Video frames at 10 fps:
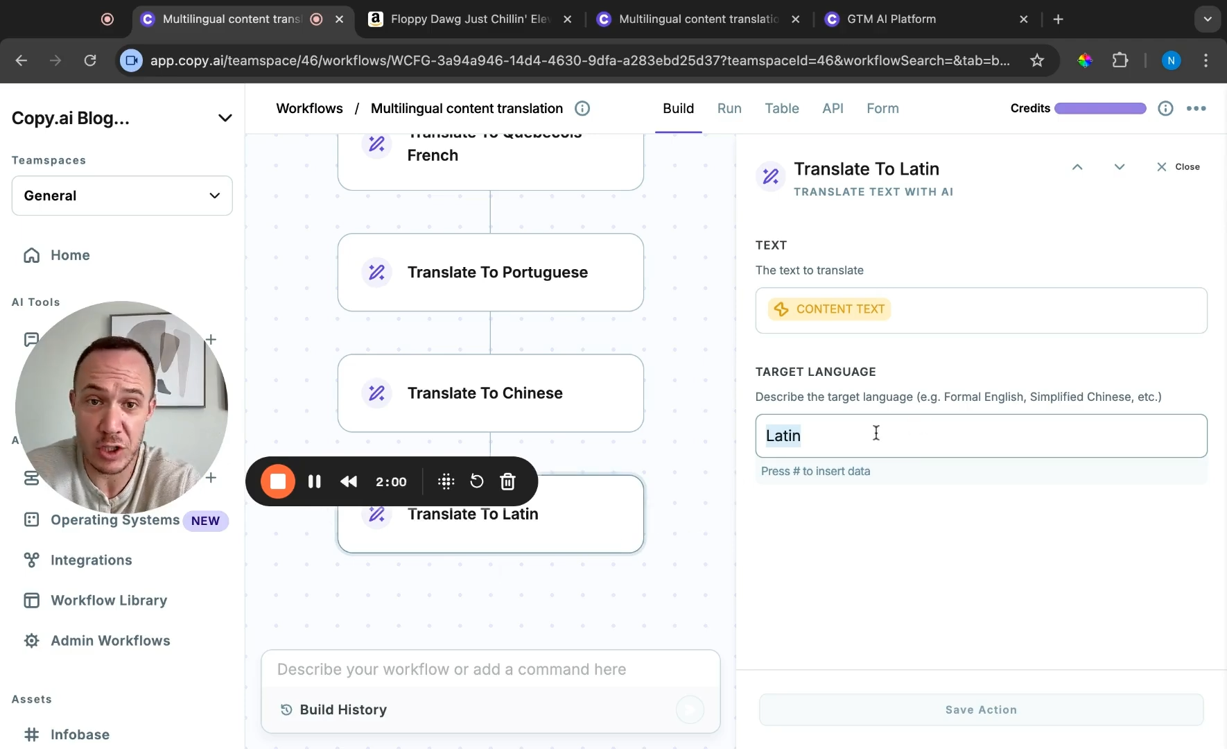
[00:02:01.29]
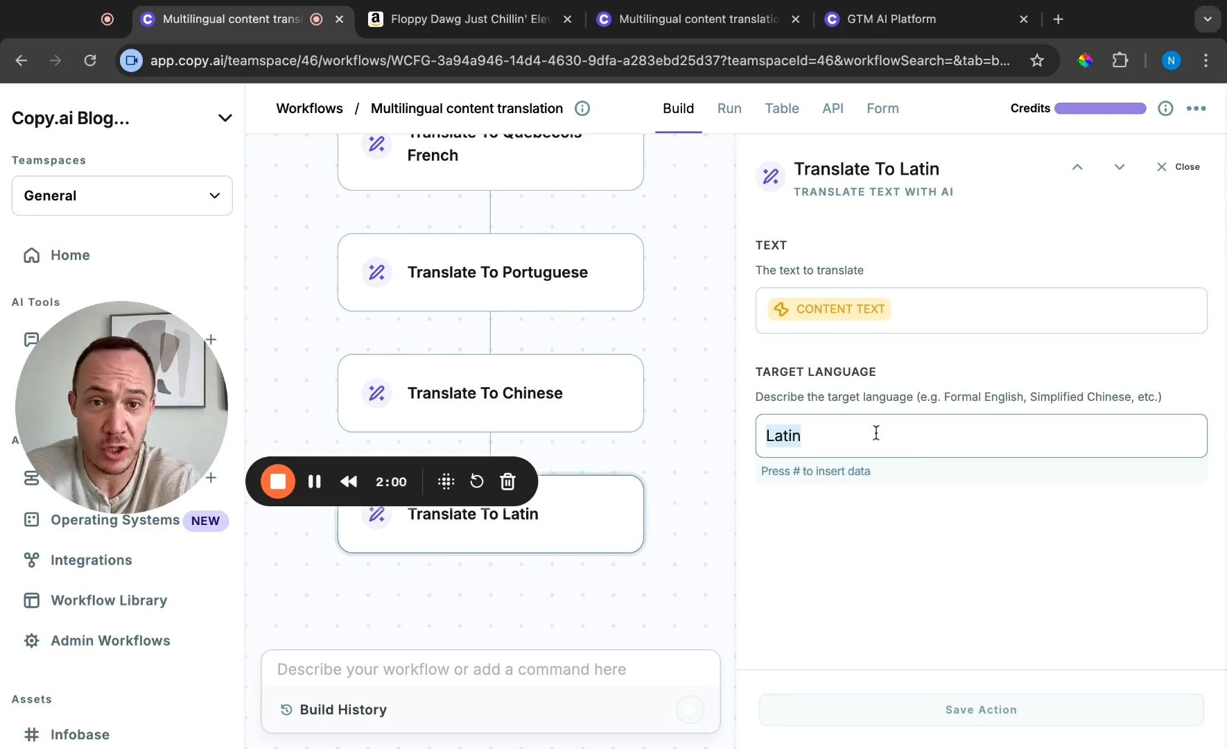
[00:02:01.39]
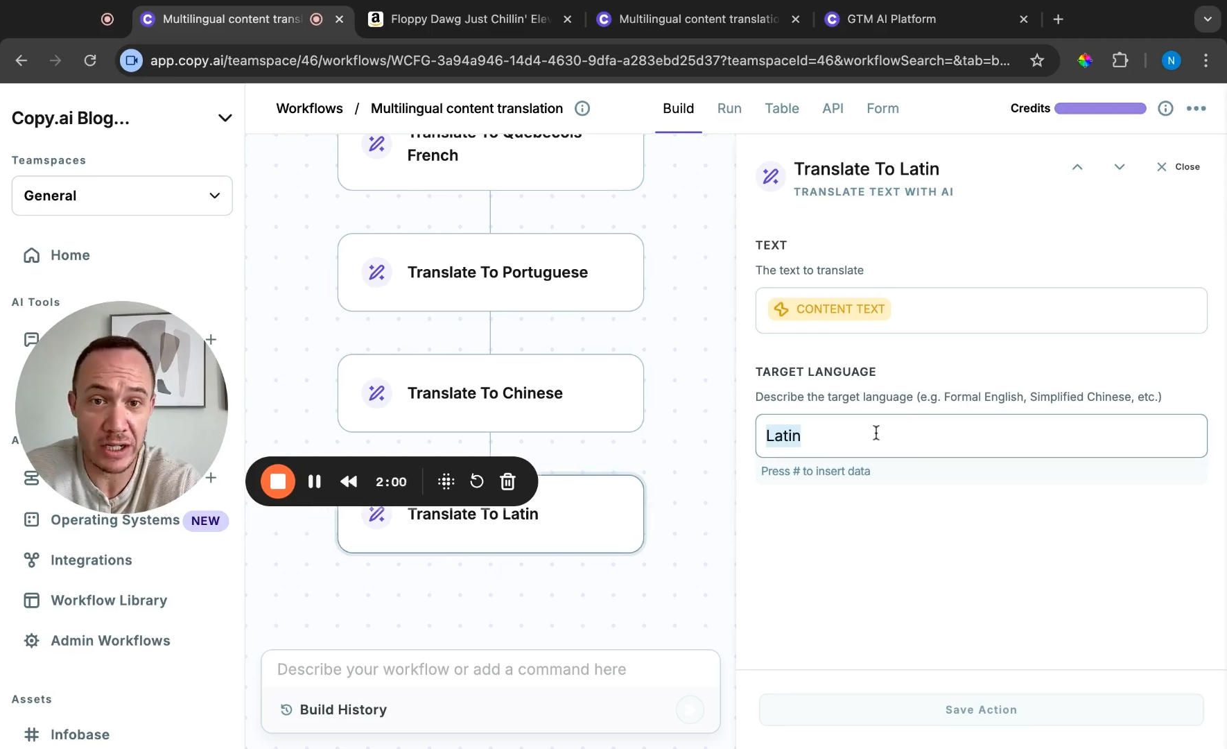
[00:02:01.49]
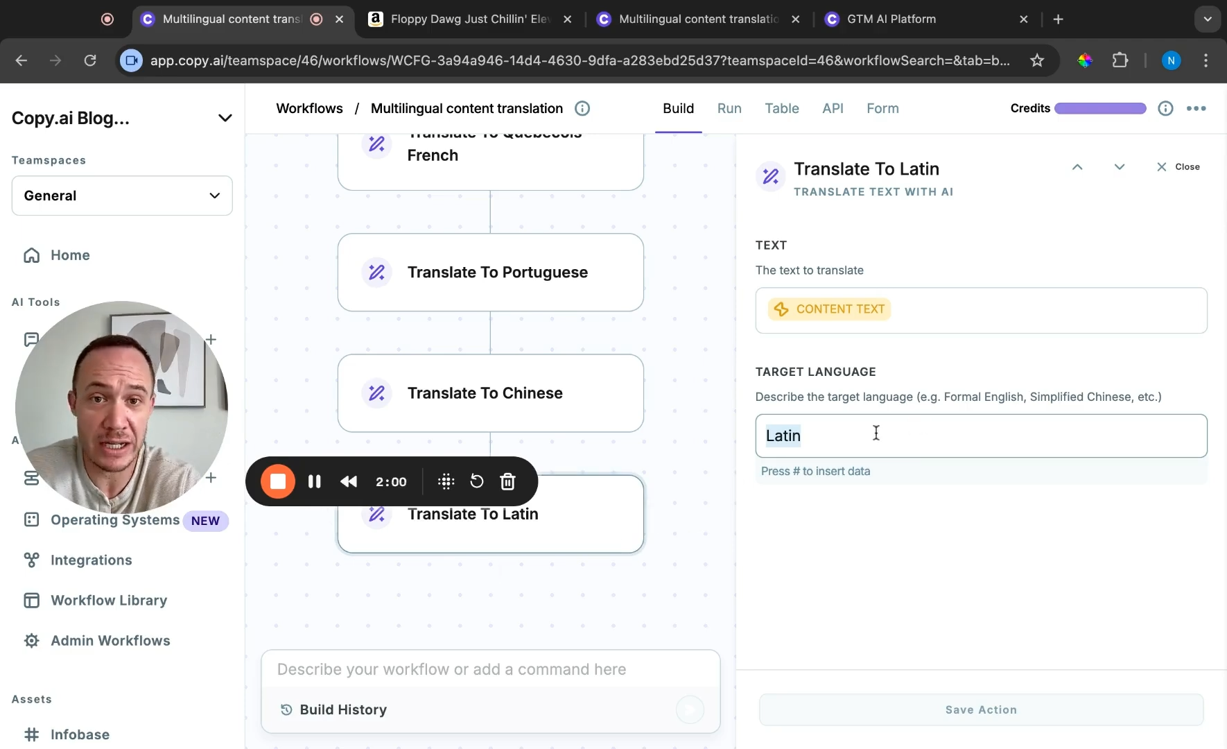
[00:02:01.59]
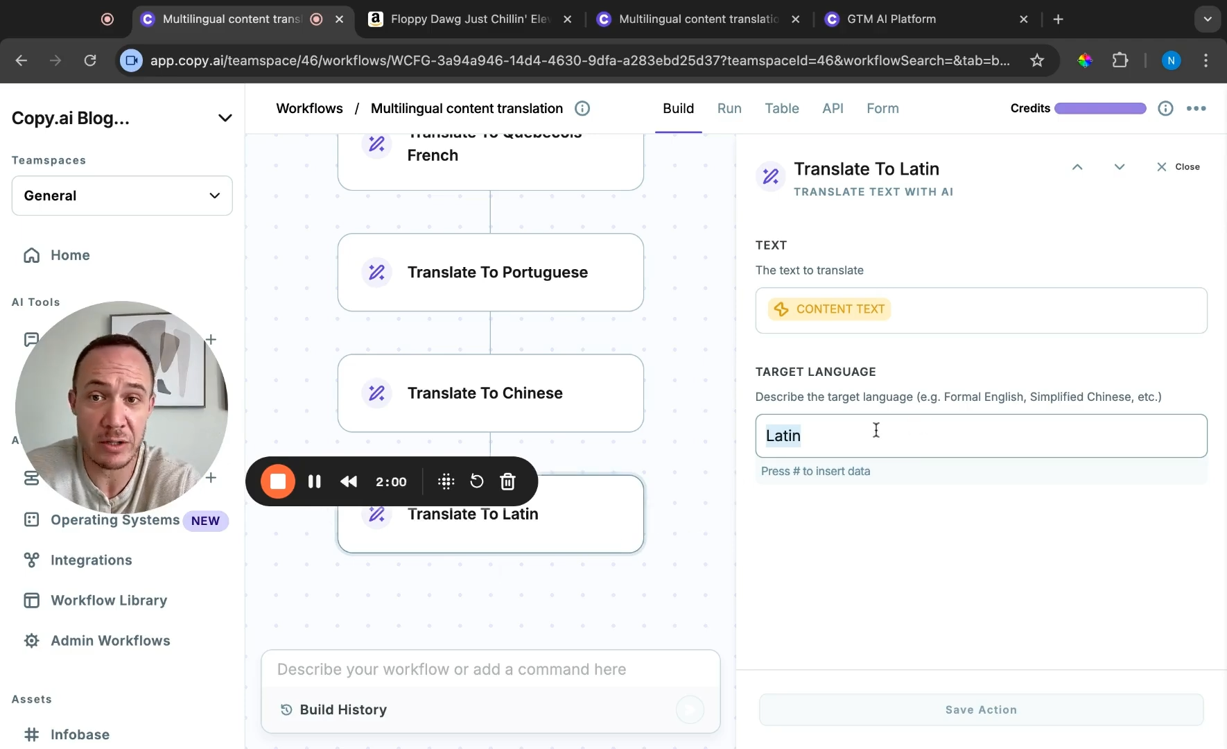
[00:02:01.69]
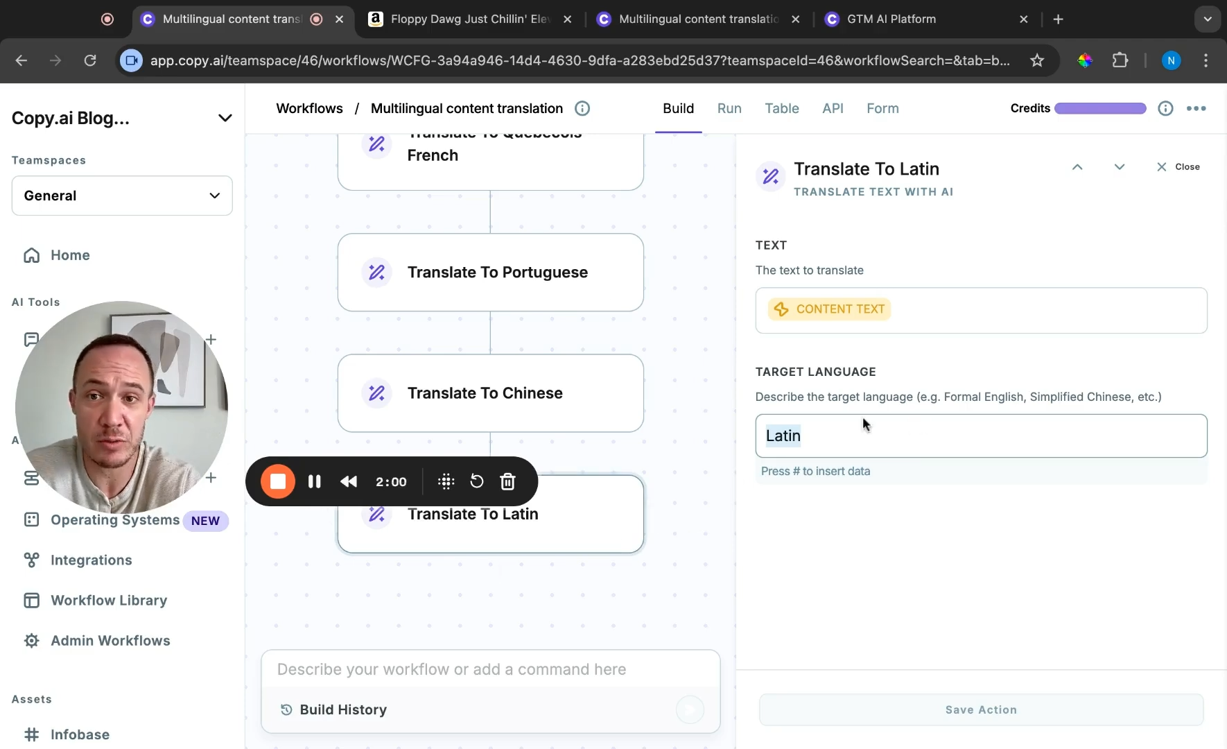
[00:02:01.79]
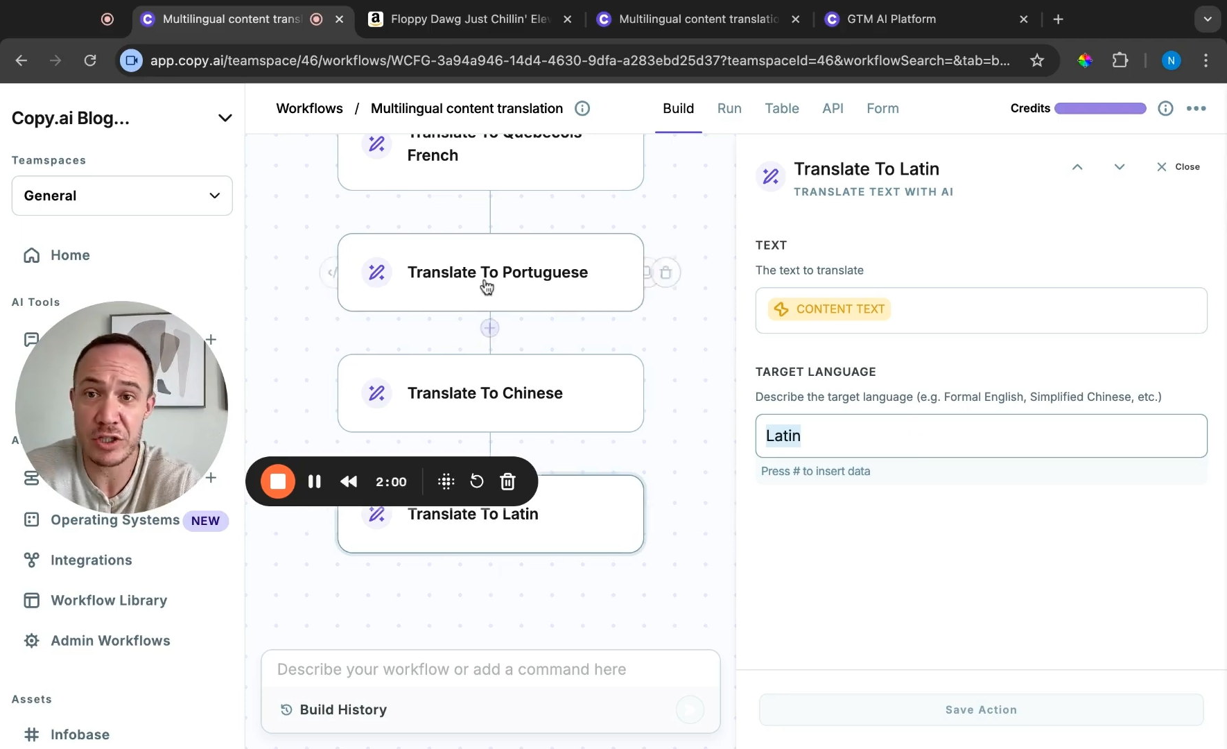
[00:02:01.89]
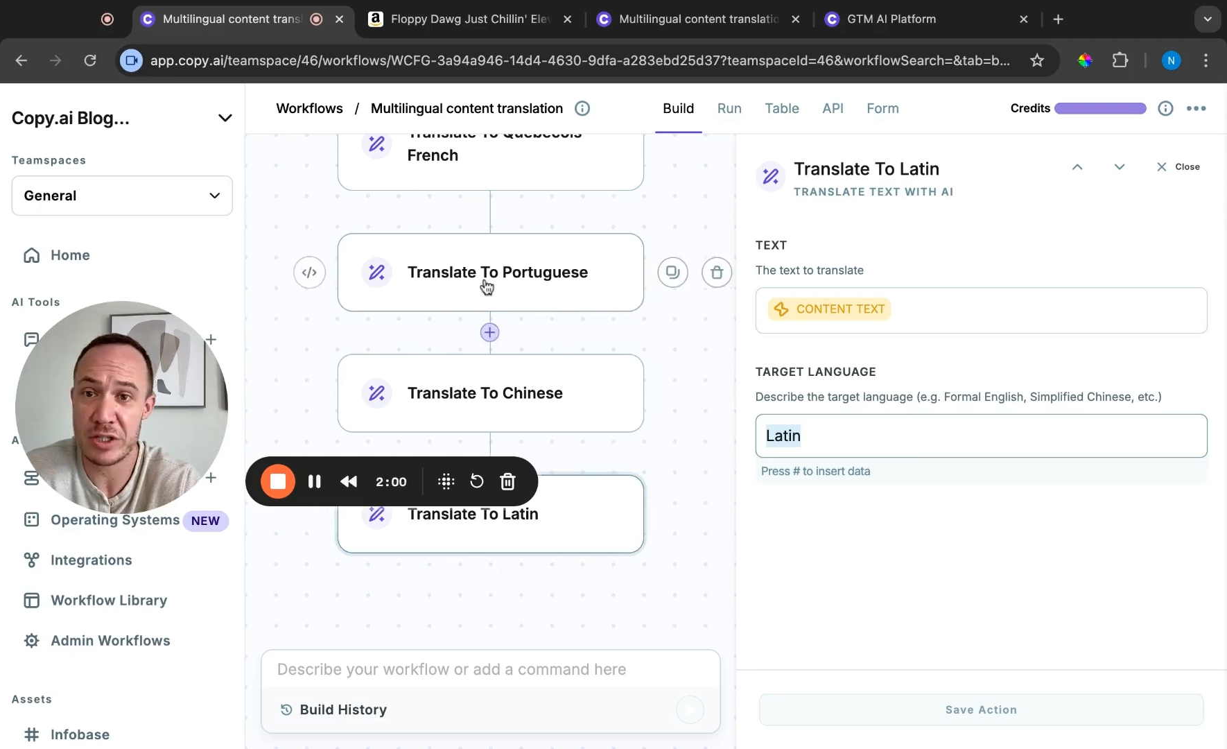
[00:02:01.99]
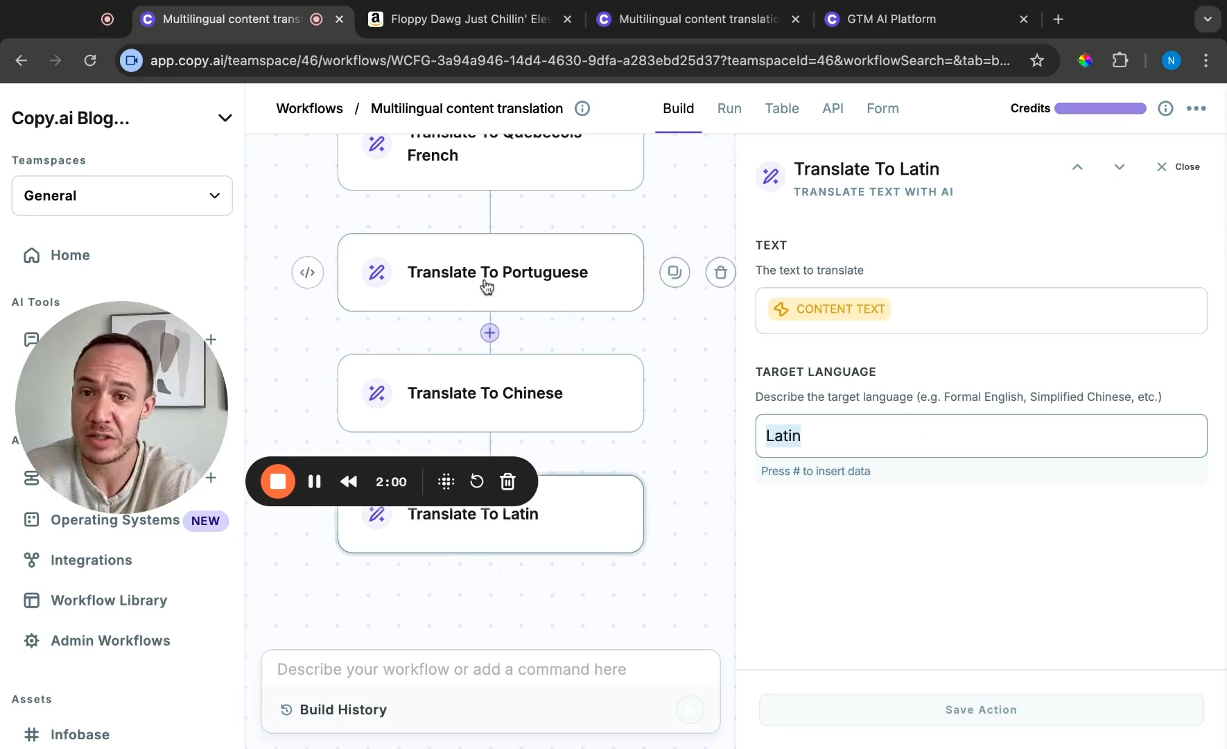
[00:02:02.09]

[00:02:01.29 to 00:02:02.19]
target language.